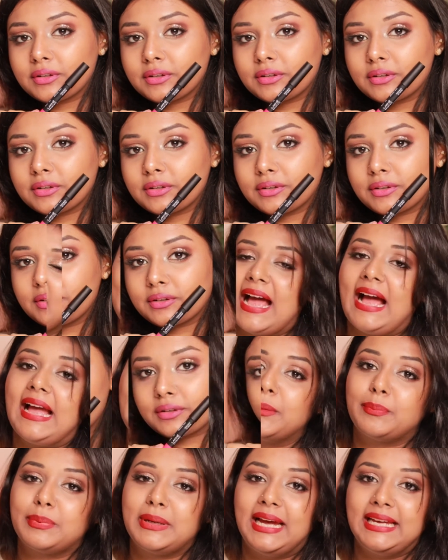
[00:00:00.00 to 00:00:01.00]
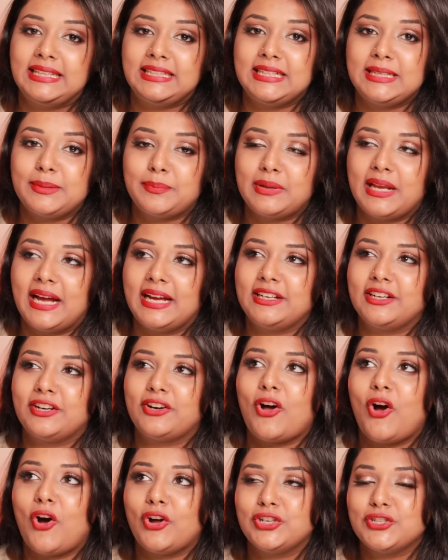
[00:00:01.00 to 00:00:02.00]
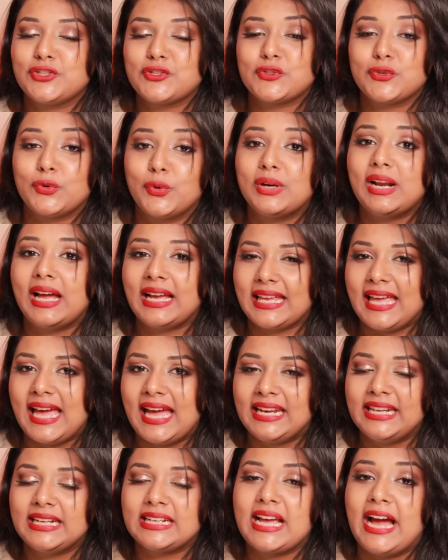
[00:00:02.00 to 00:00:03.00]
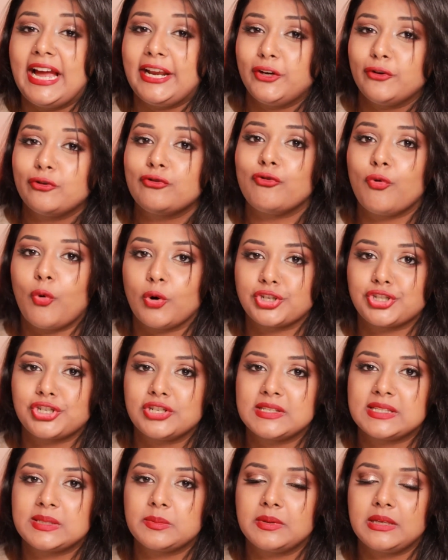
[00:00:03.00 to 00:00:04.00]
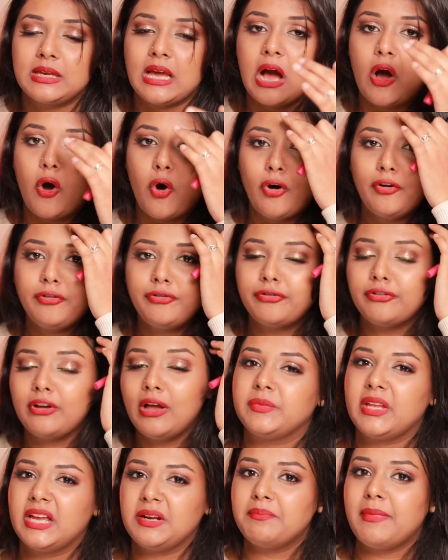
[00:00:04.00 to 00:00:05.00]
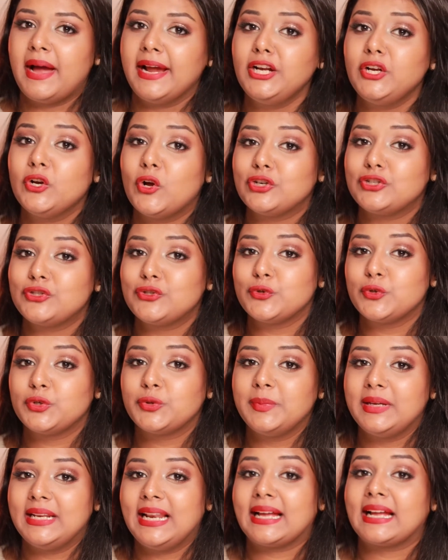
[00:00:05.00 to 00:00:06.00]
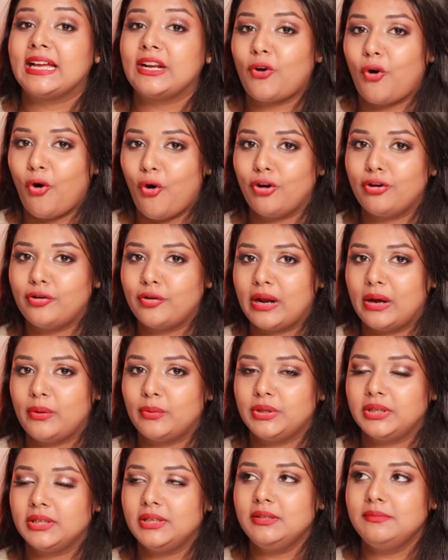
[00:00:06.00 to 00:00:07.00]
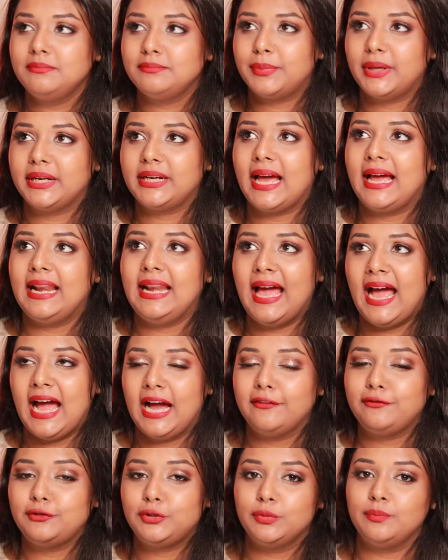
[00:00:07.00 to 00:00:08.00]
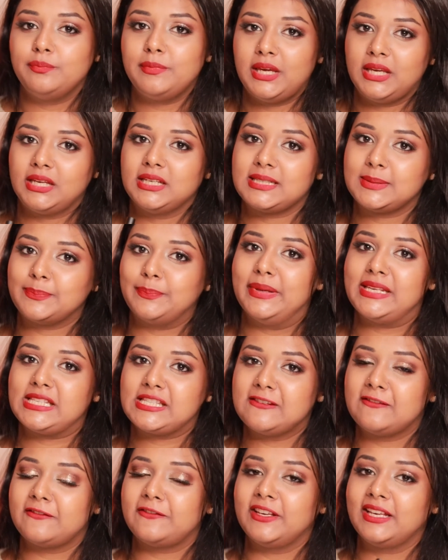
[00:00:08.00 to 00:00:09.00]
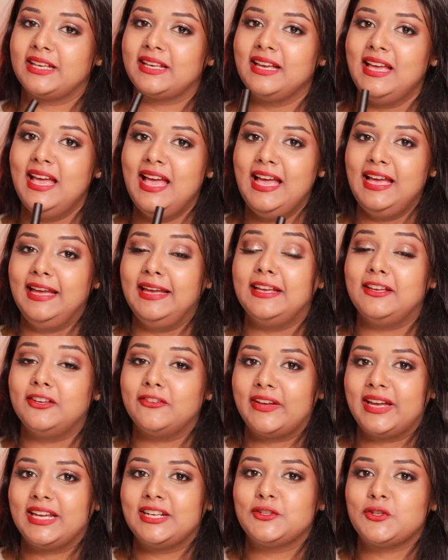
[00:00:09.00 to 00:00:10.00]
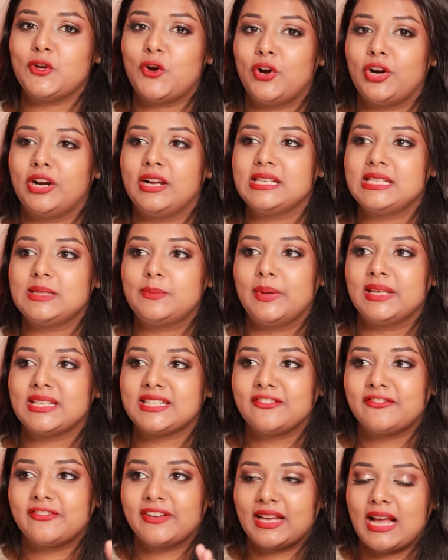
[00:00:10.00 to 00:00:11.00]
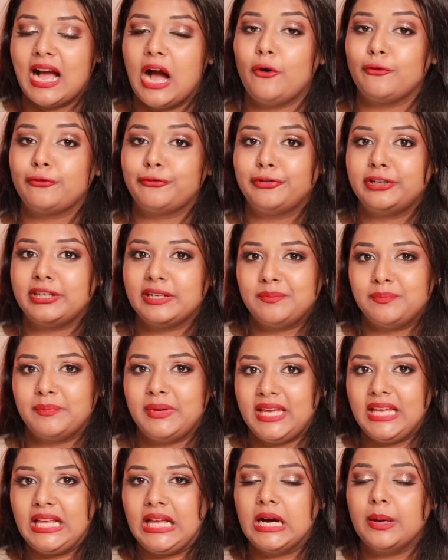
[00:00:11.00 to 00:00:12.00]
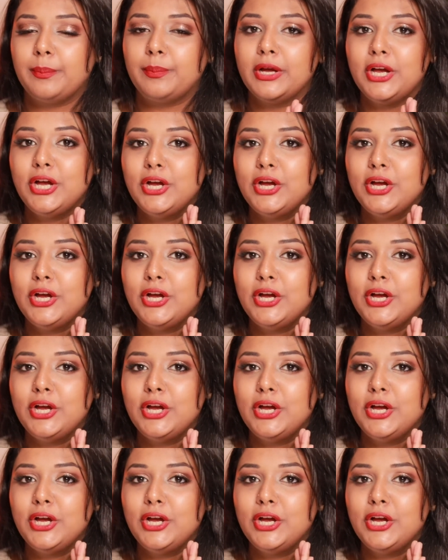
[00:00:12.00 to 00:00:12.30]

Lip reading: When I apply the lip liner on its own, again, it kind of washes me off. It might not suit me like an all-rounder, but I'll have to make a specific event or a specific outfit and makeup